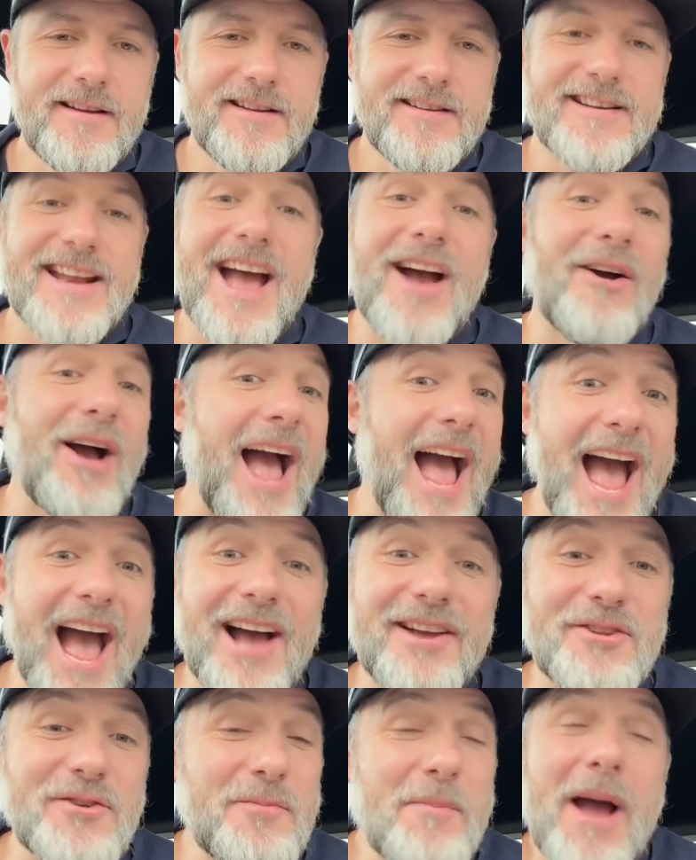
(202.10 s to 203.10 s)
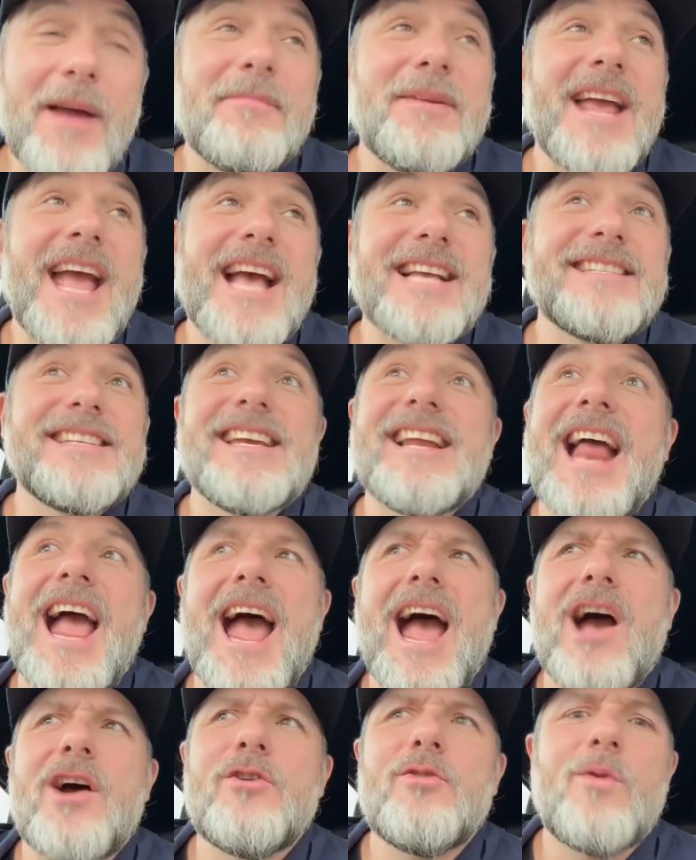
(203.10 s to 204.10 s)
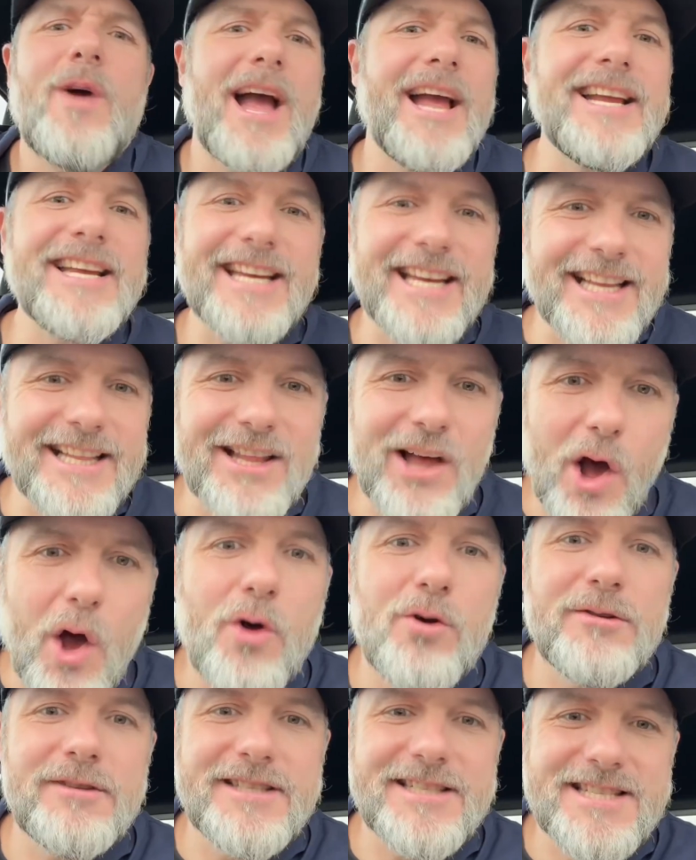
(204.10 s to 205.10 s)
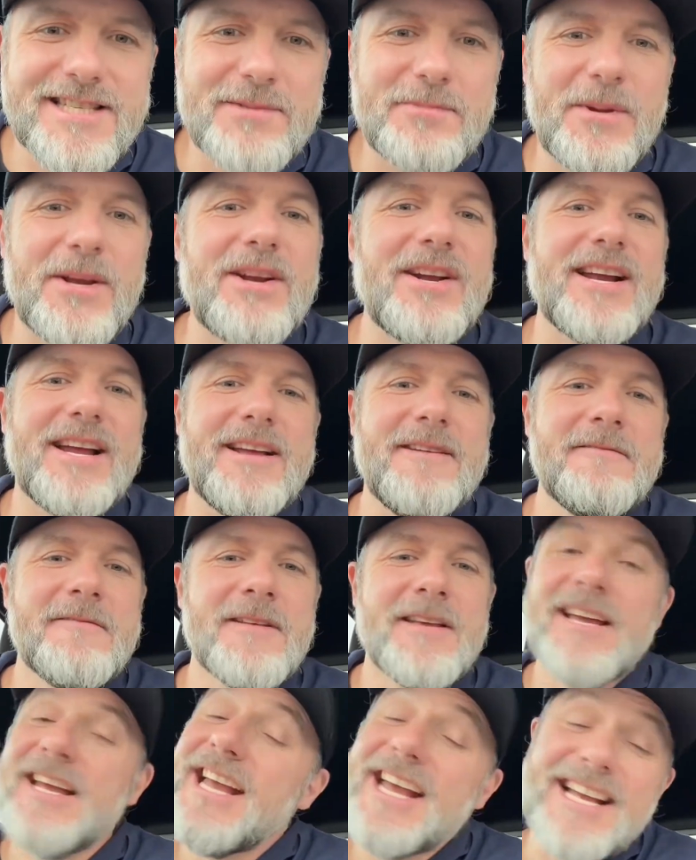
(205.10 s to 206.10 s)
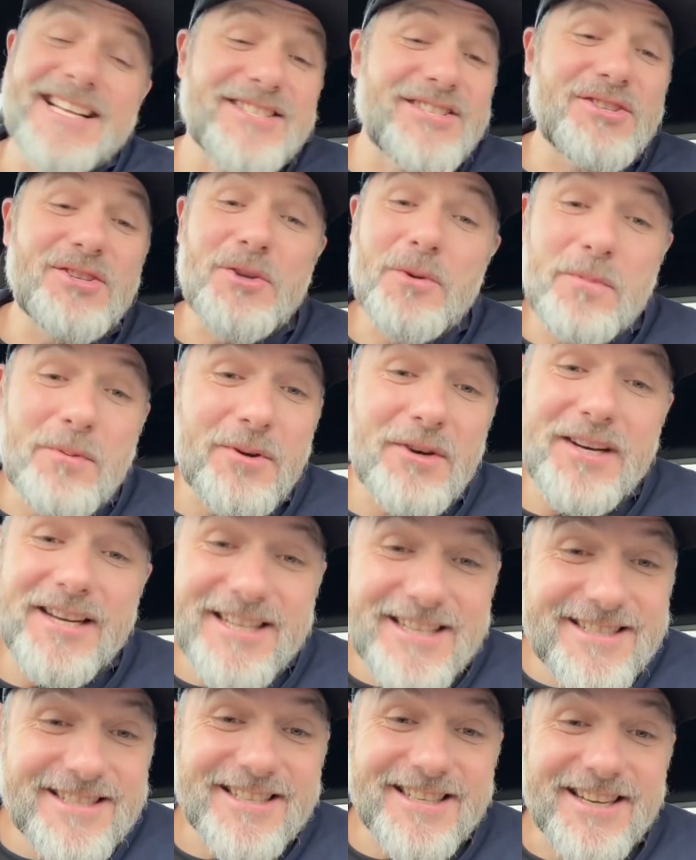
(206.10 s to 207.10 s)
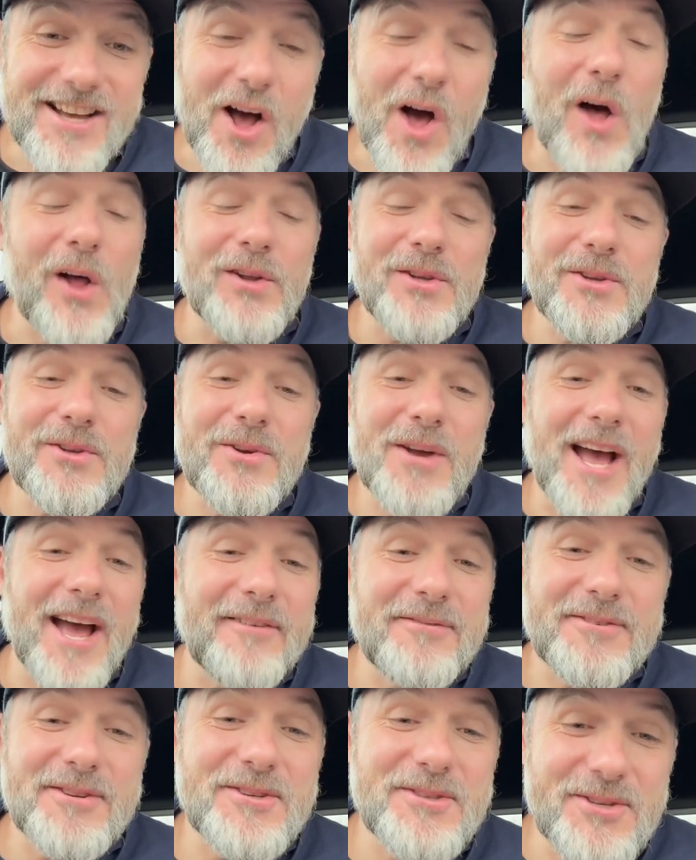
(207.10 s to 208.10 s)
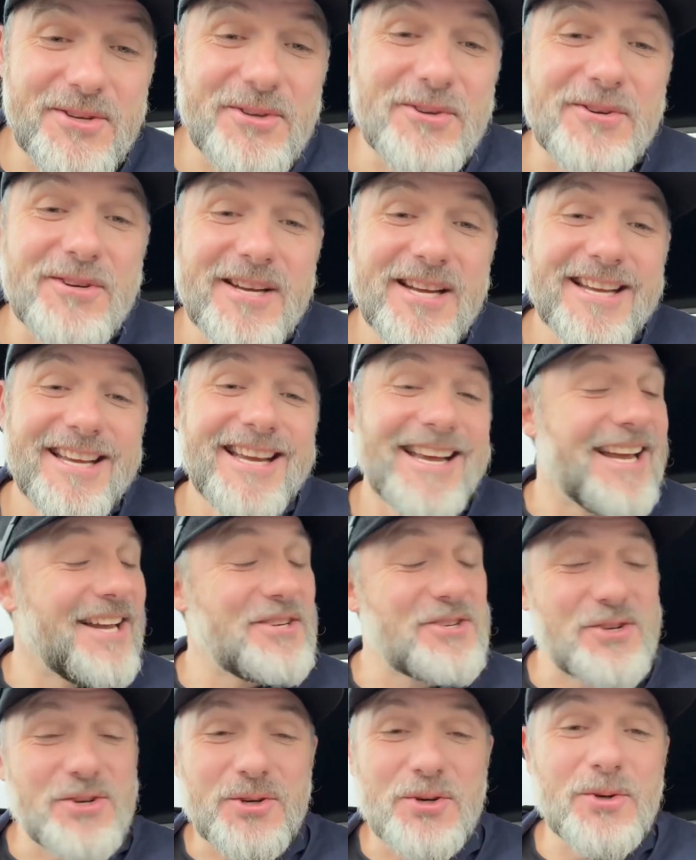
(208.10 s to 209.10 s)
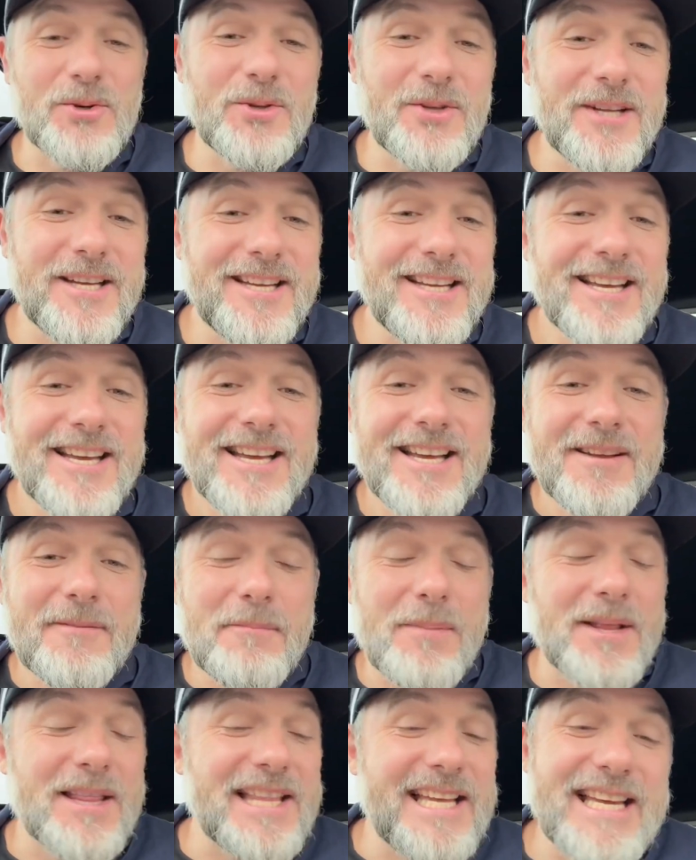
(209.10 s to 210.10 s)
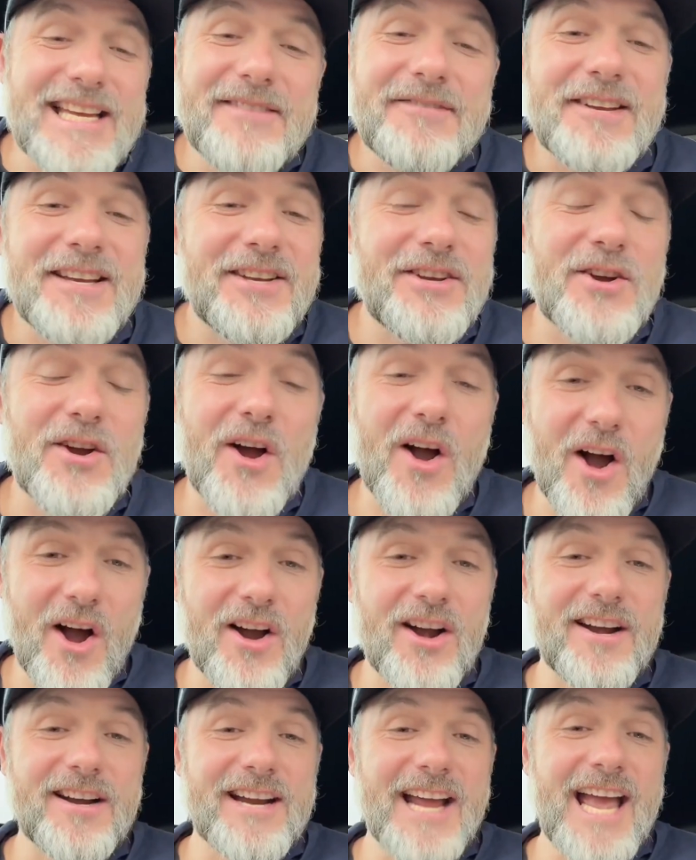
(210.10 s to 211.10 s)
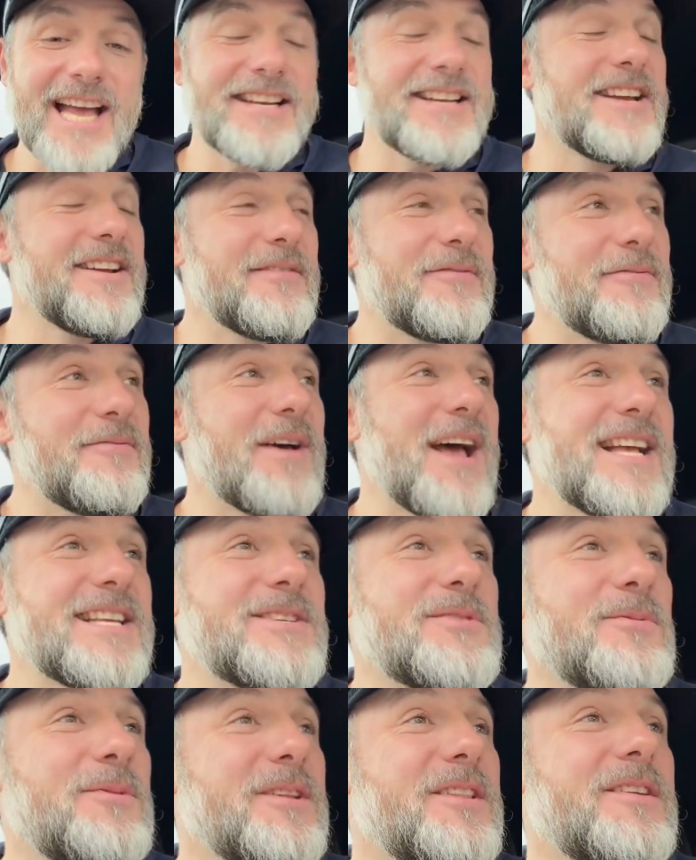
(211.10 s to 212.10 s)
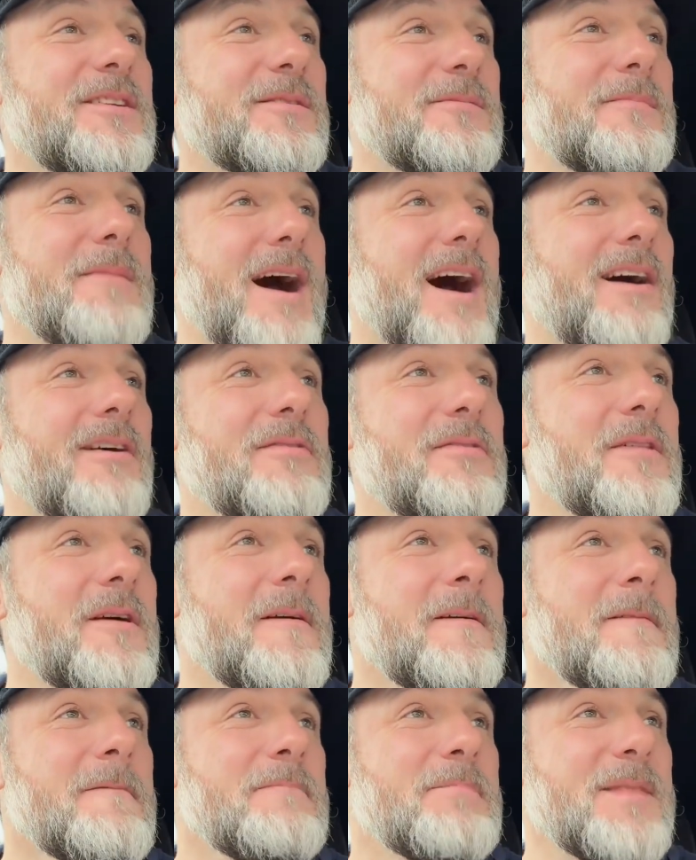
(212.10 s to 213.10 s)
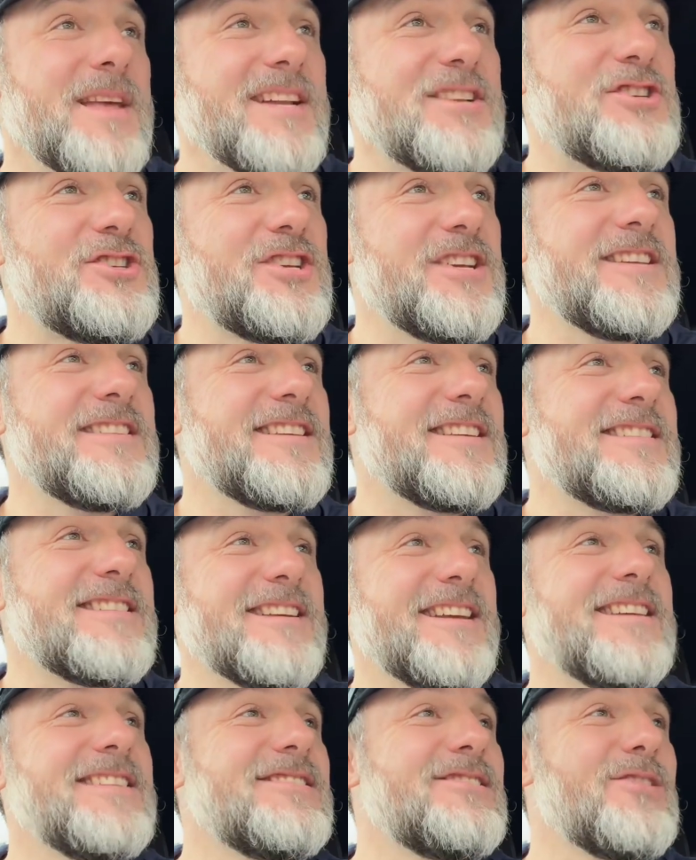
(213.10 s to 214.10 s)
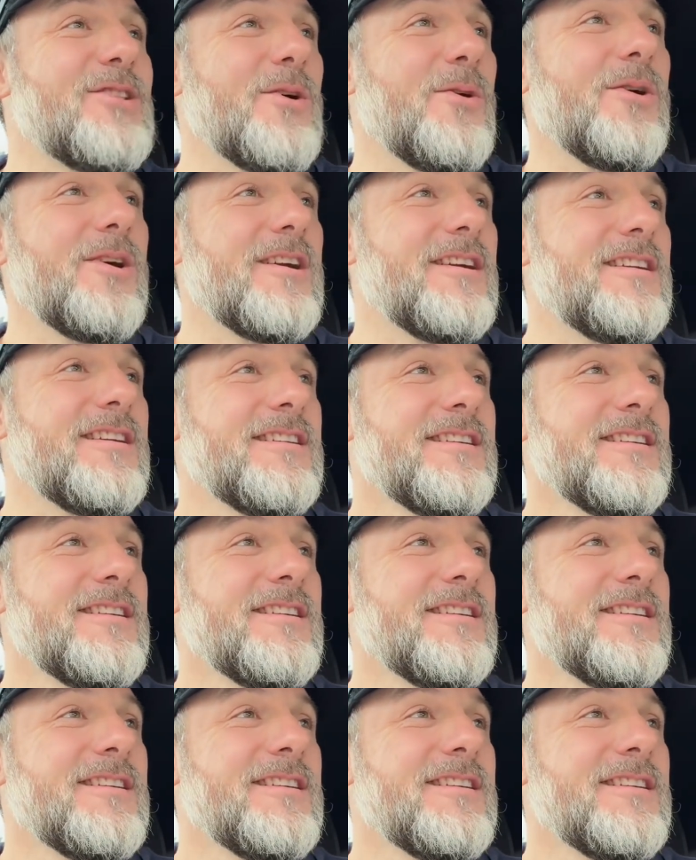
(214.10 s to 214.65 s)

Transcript: Now, how you might be asking, how do I get the Holy Spirit? It's super easy. All you have to do is truly believe in your heart and confess with your mouth that Jesus is Lord.